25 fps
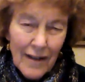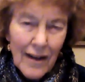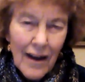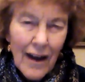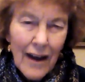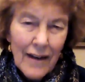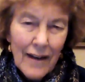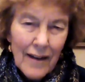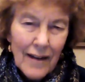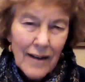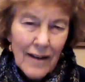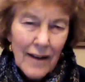
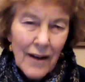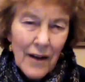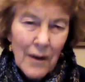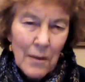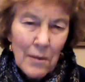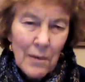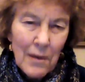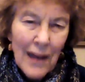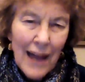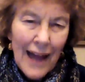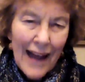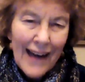scientists on
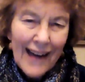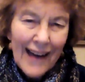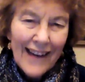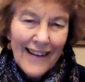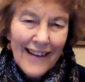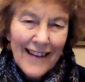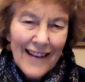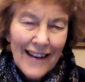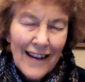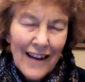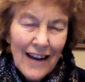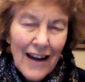the
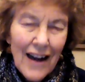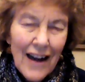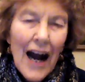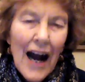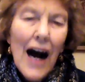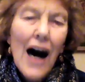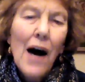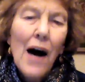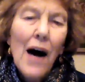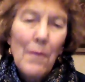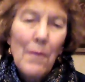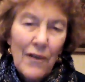planet,
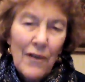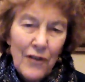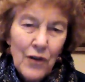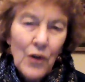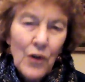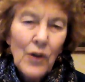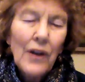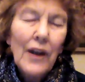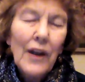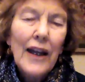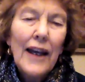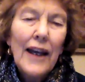
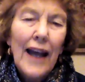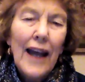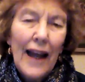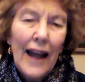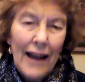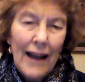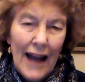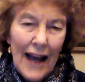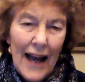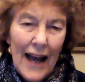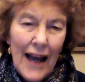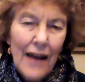certainly
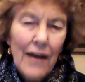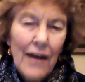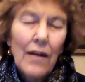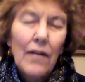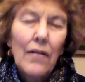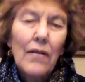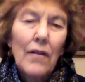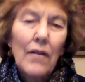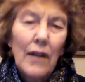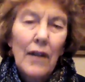had